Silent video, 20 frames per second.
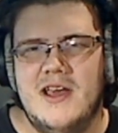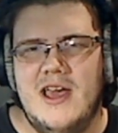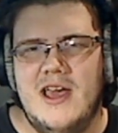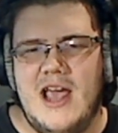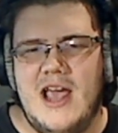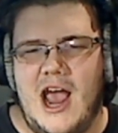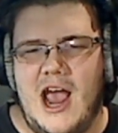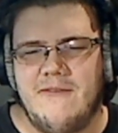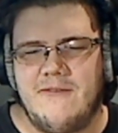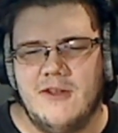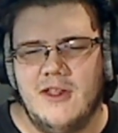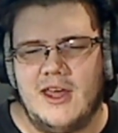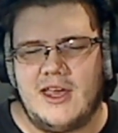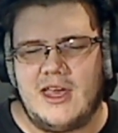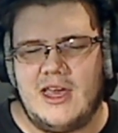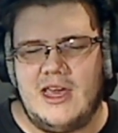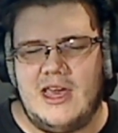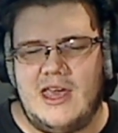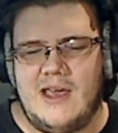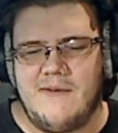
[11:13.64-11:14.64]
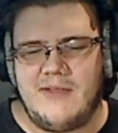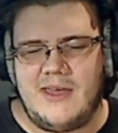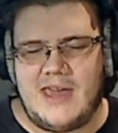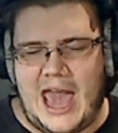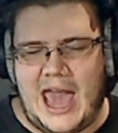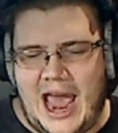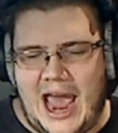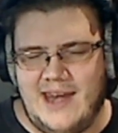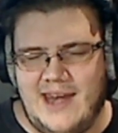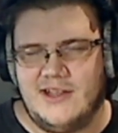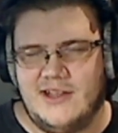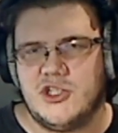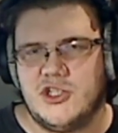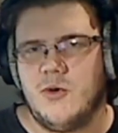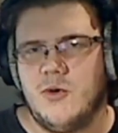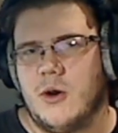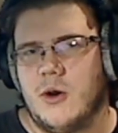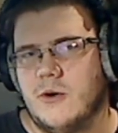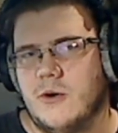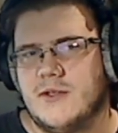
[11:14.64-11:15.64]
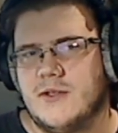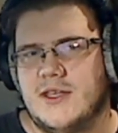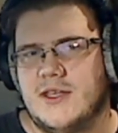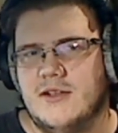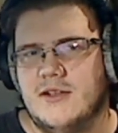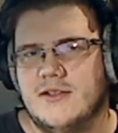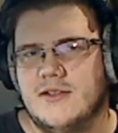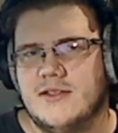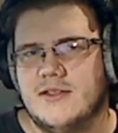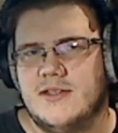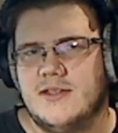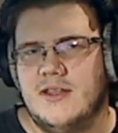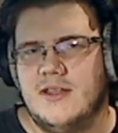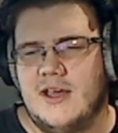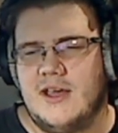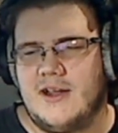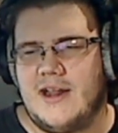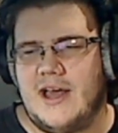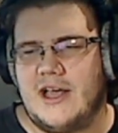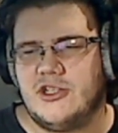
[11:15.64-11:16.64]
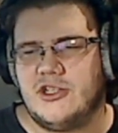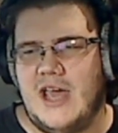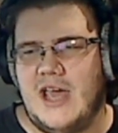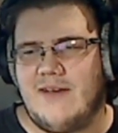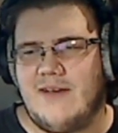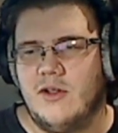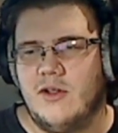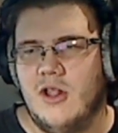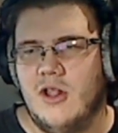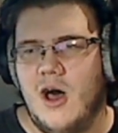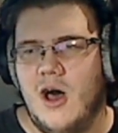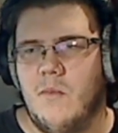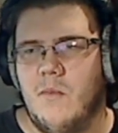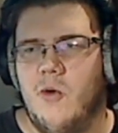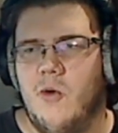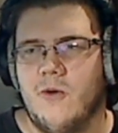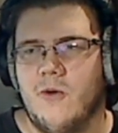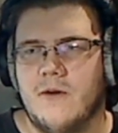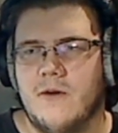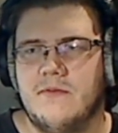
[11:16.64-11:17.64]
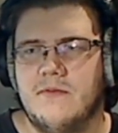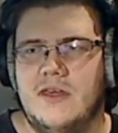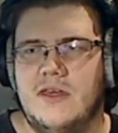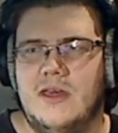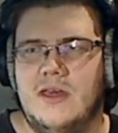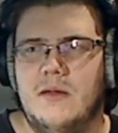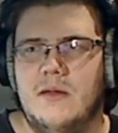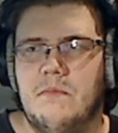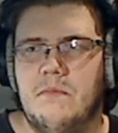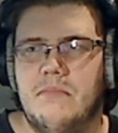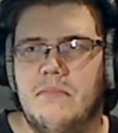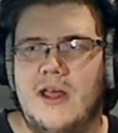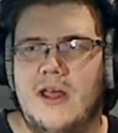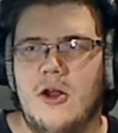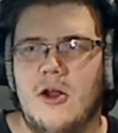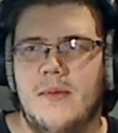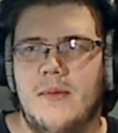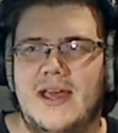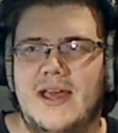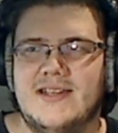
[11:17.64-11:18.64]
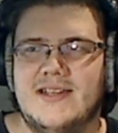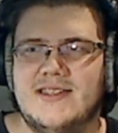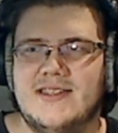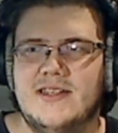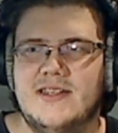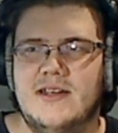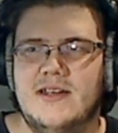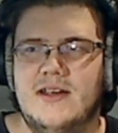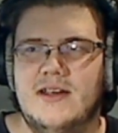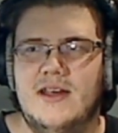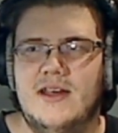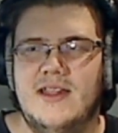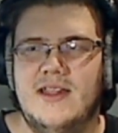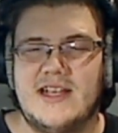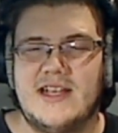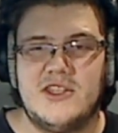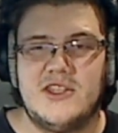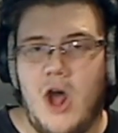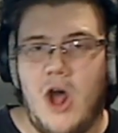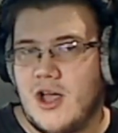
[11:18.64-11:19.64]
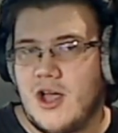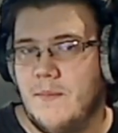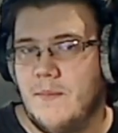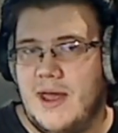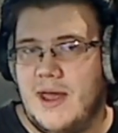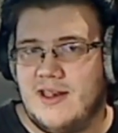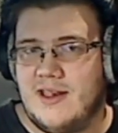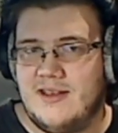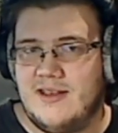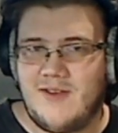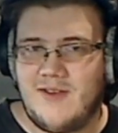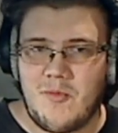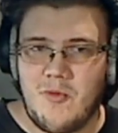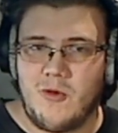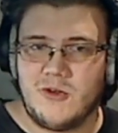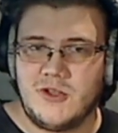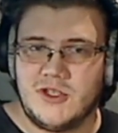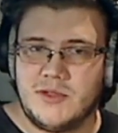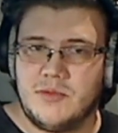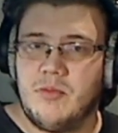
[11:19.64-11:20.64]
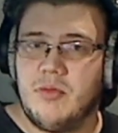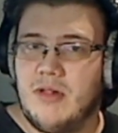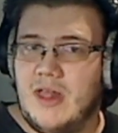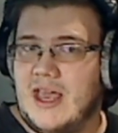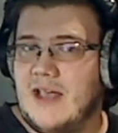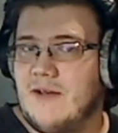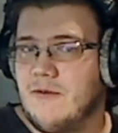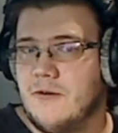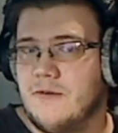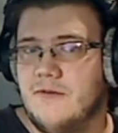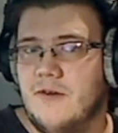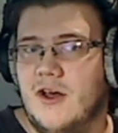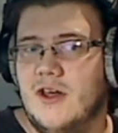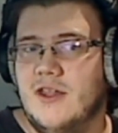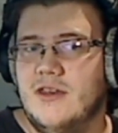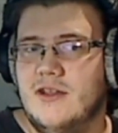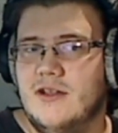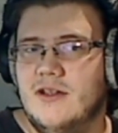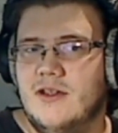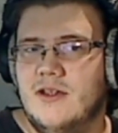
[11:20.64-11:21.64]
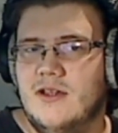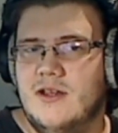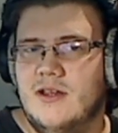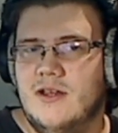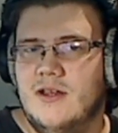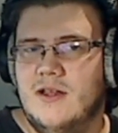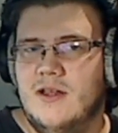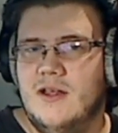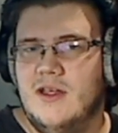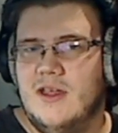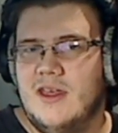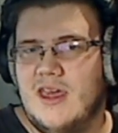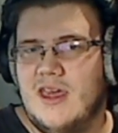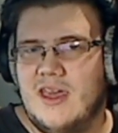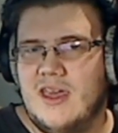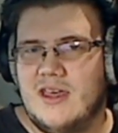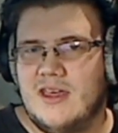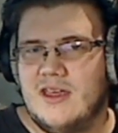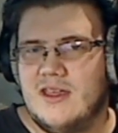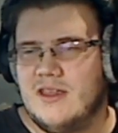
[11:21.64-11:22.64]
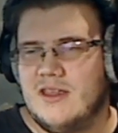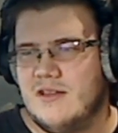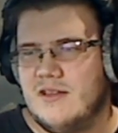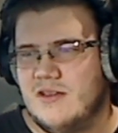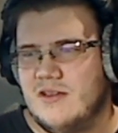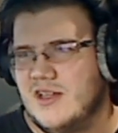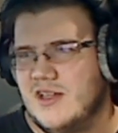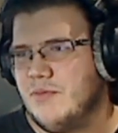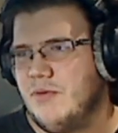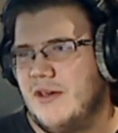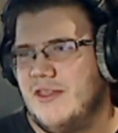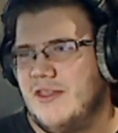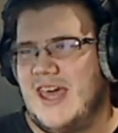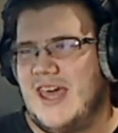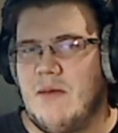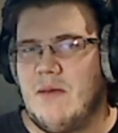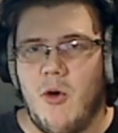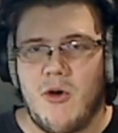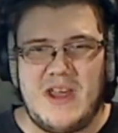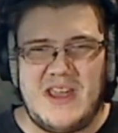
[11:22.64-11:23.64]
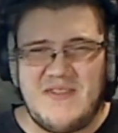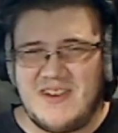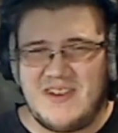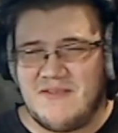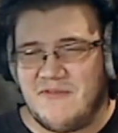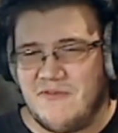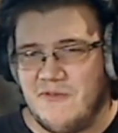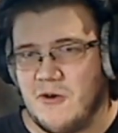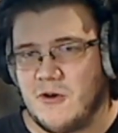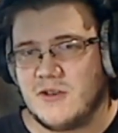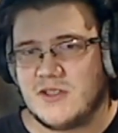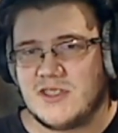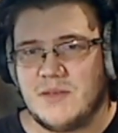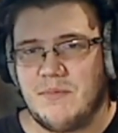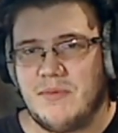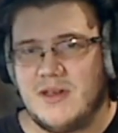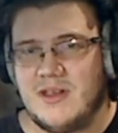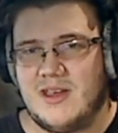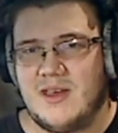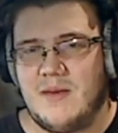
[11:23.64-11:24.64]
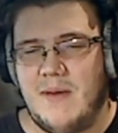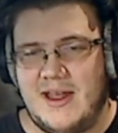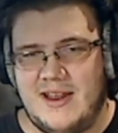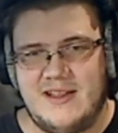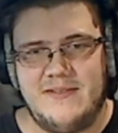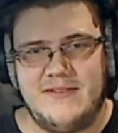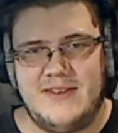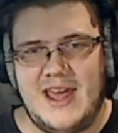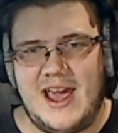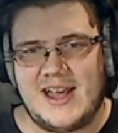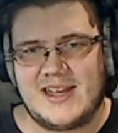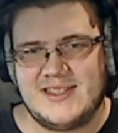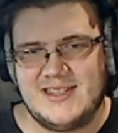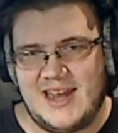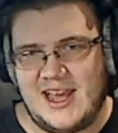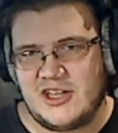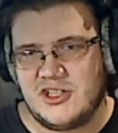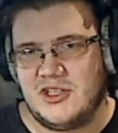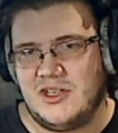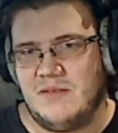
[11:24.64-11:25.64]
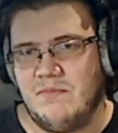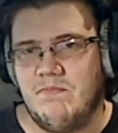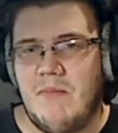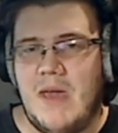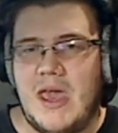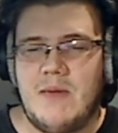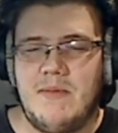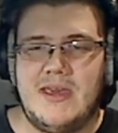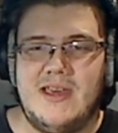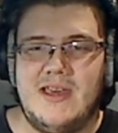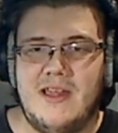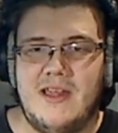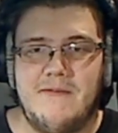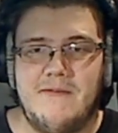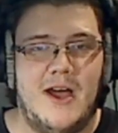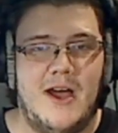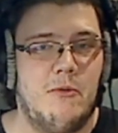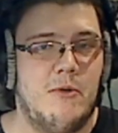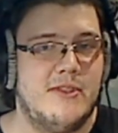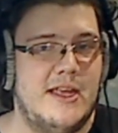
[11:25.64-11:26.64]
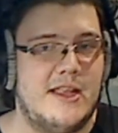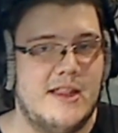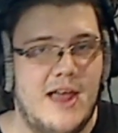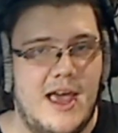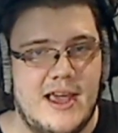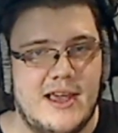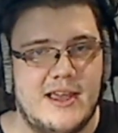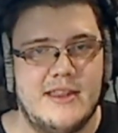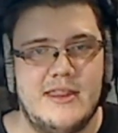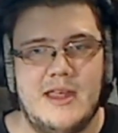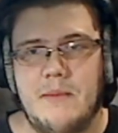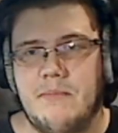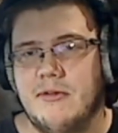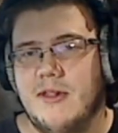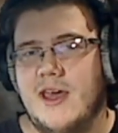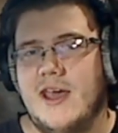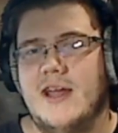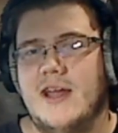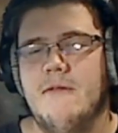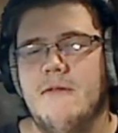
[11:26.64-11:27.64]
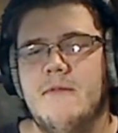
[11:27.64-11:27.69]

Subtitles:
I feel like if they added stronger skills, they could actually have a lot more of the player base that's not competitive and more just playing for fun. Just play the game, or even verse some competitive decks, and actually maybe they find one they like and they play it.